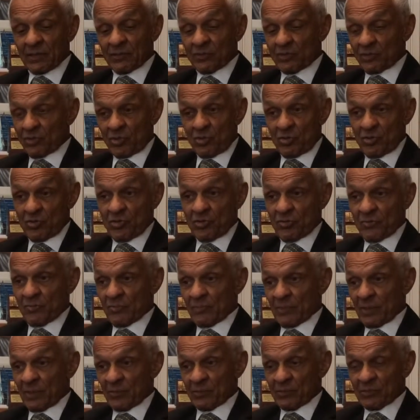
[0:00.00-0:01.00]
term
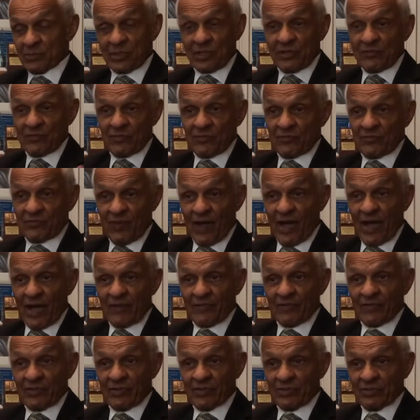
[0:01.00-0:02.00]
that was given,
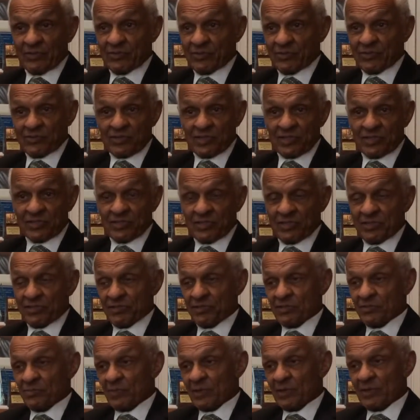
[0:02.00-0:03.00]
5 years, 6
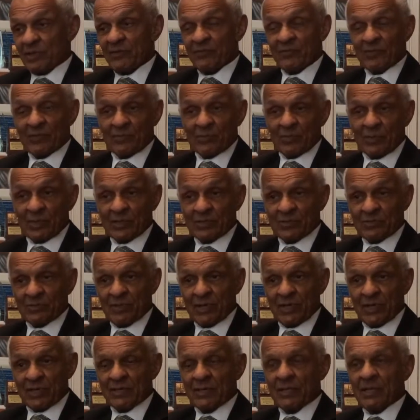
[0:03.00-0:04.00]
years, whatever it was,
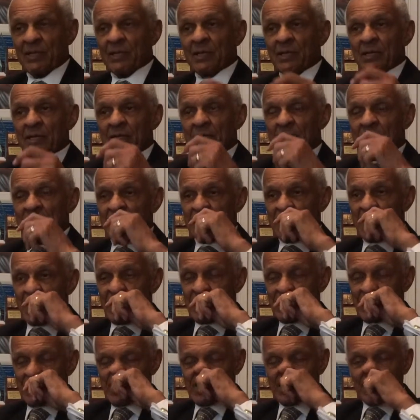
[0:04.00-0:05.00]
right, is
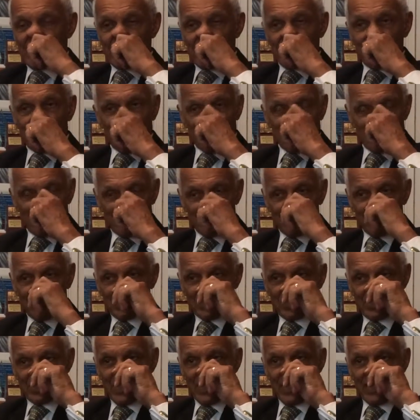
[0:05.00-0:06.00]
that they should
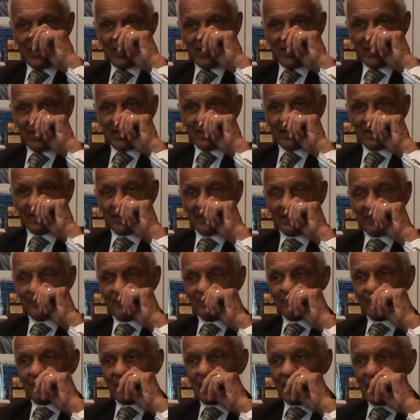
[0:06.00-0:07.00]
stay there
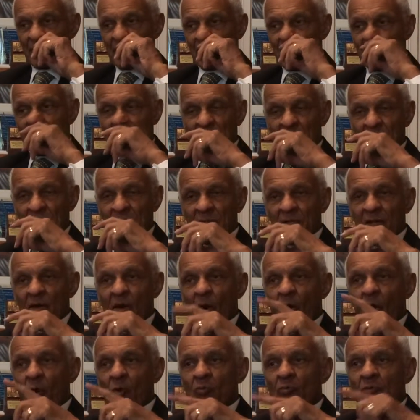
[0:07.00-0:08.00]

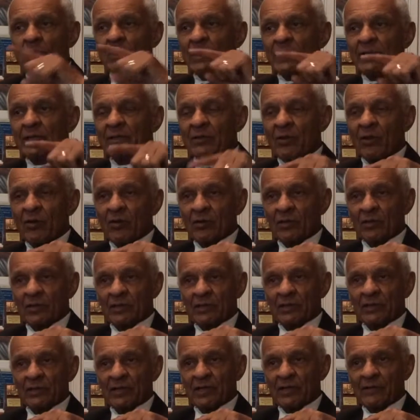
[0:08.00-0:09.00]
only long
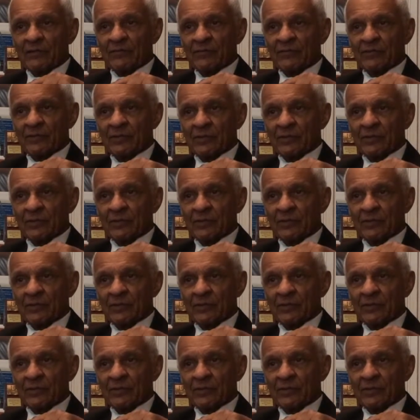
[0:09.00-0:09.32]
enough